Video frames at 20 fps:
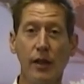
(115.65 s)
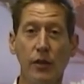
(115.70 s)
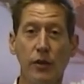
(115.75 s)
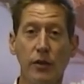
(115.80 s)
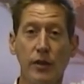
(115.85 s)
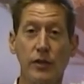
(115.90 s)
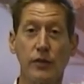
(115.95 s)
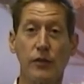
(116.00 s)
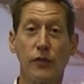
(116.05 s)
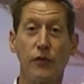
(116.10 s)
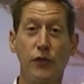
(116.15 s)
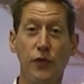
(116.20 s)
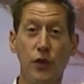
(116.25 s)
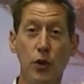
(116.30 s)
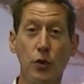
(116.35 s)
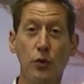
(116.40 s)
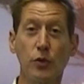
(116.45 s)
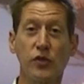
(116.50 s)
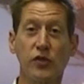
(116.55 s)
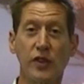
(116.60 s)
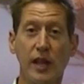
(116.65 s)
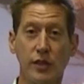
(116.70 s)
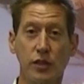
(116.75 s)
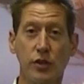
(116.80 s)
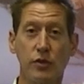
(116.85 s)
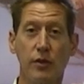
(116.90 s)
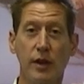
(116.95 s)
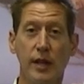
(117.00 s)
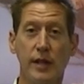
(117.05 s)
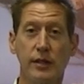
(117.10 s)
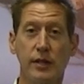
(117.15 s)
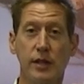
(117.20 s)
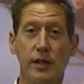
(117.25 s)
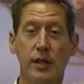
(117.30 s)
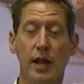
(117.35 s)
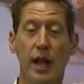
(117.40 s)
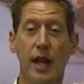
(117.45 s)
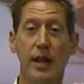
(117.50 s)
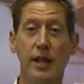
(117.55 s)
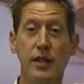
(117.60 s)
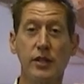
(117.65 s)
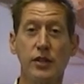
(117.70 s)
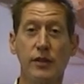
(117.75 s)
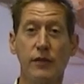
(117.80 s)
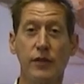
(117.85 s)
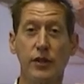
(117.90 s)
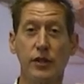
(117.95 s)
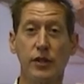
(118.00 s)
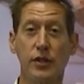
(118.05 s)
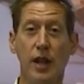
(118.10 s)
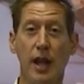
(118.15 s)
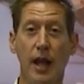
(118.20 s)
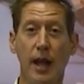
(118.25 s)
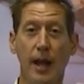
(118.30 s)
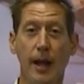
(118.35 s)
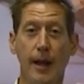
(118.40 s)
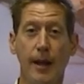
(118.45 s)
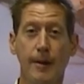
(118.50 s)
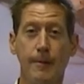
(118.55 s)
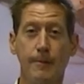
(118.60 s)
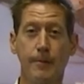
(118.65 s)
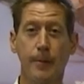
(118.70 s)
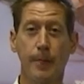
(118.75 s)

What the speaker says: that it's fuel saturated and insufficient air.